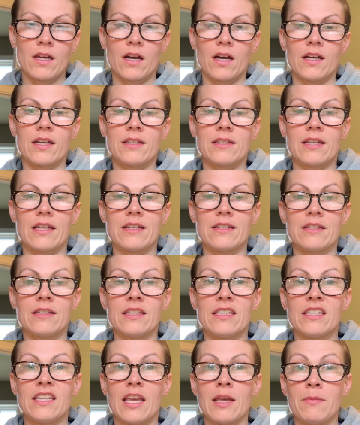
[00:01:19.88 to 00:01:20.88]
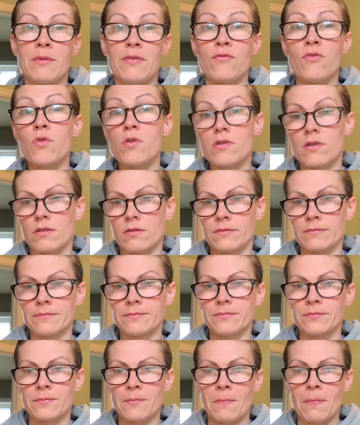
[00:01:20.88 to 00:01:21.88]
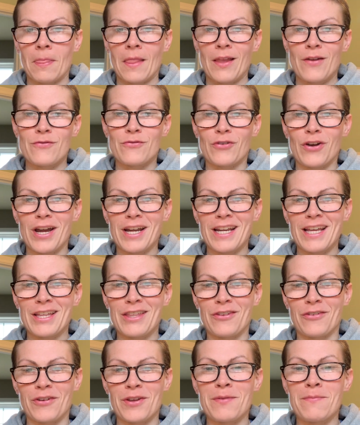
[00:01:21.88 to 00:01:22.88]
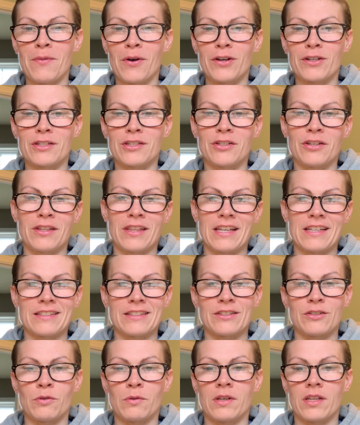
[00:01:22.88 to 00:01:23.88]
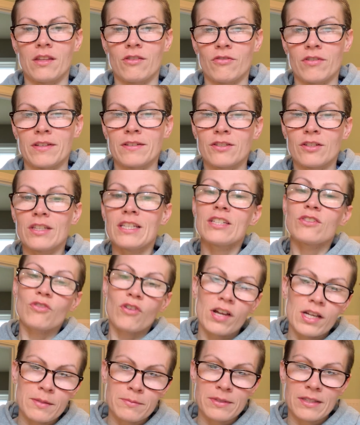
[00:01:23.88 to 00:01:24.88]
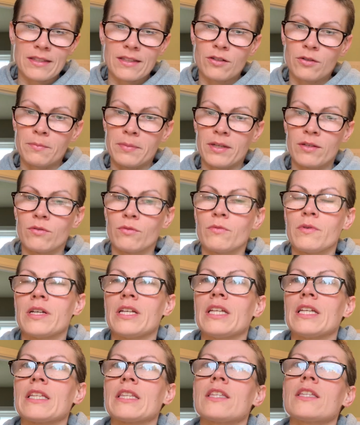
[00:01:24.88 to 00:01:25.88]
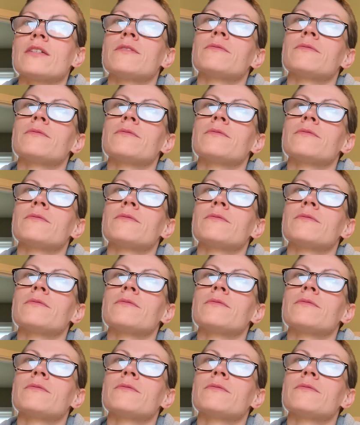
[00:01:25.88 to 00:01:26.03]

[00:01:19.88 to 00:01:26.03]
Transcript: I attended the day before. Friday, 3 March 2023. So this rhymes a little bit with